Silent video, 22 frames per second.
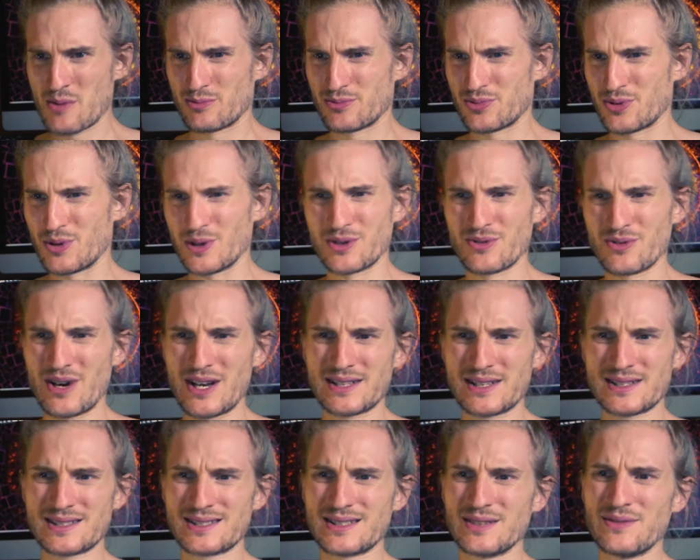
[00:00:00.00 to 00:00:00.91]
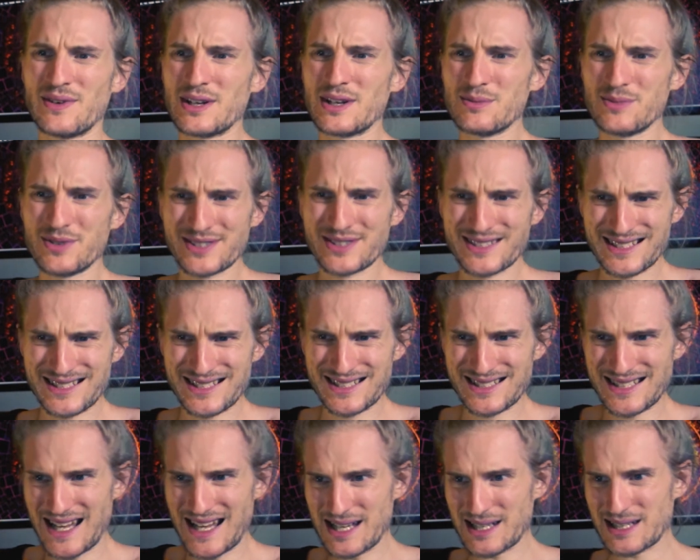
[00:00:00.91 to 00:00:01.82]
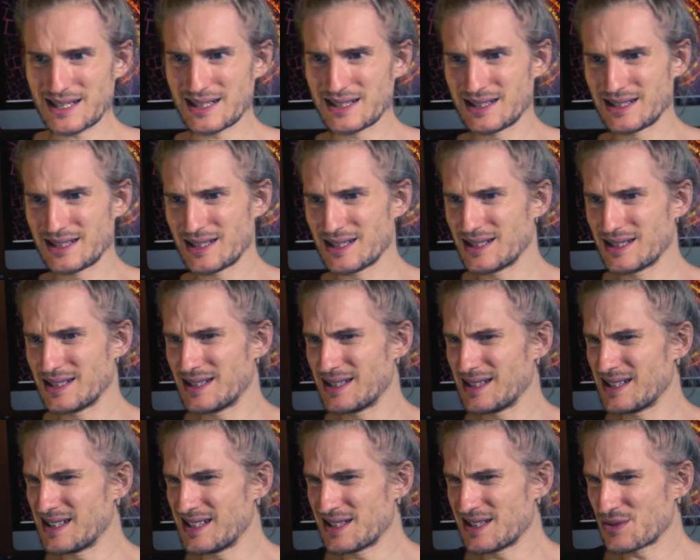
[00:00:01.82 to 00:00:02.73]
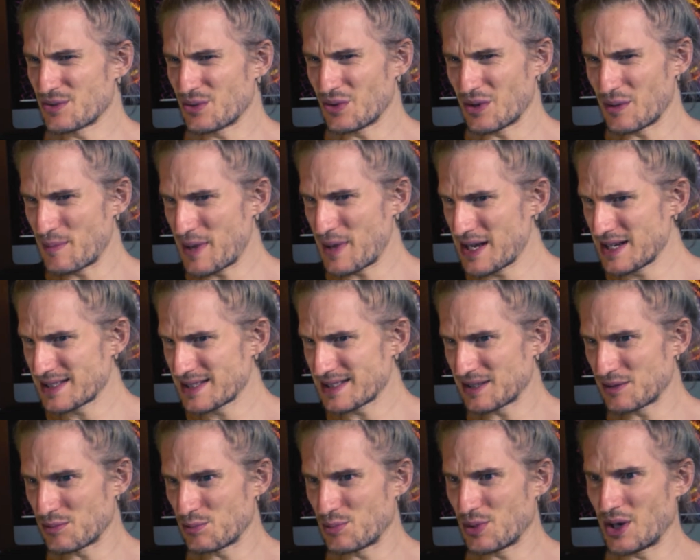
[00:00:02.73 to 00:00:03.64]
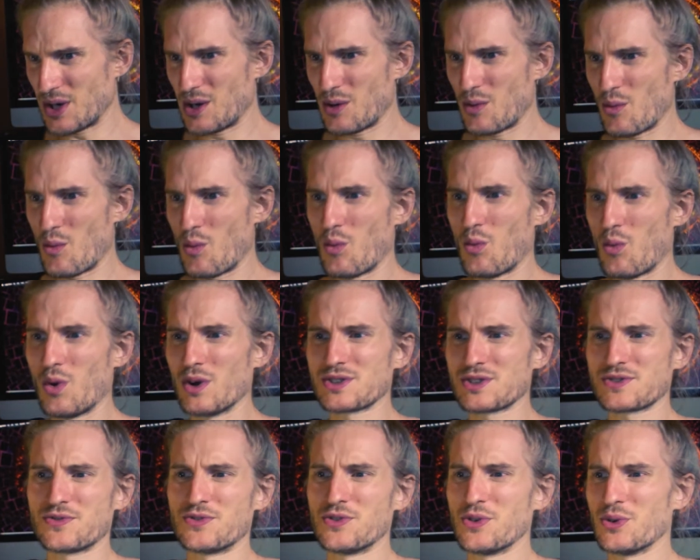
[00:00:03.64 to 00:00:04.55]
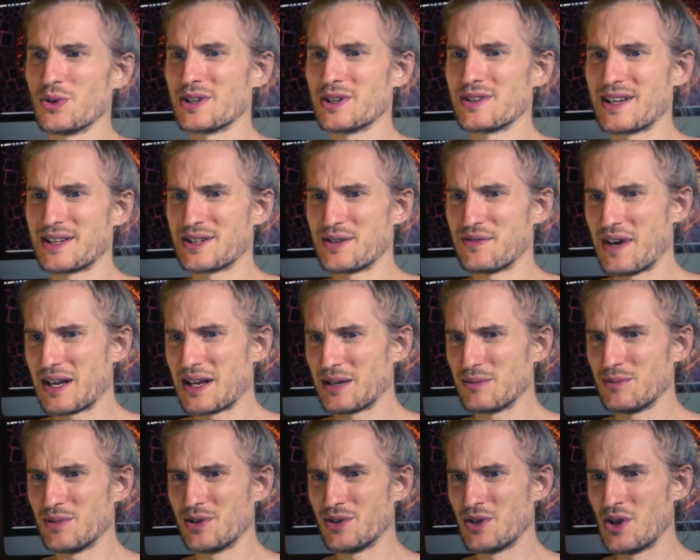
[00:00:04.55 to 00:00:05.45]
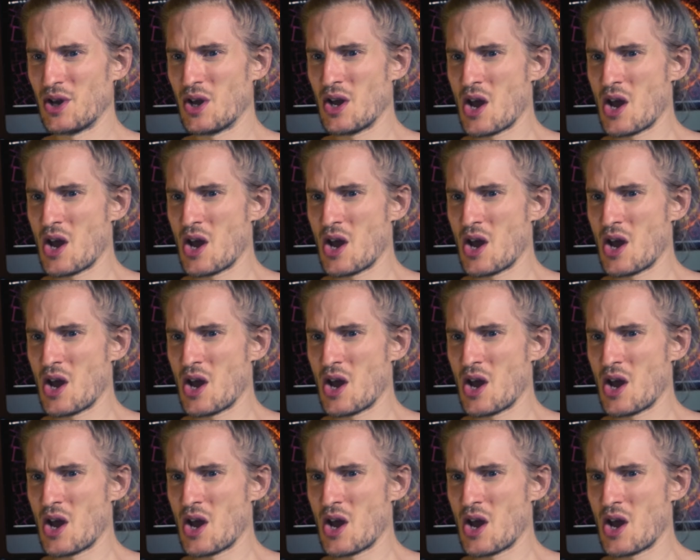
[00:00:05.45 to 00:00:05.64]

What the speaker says: Progress, development, tech, these are all amazing, but what's fueling their development?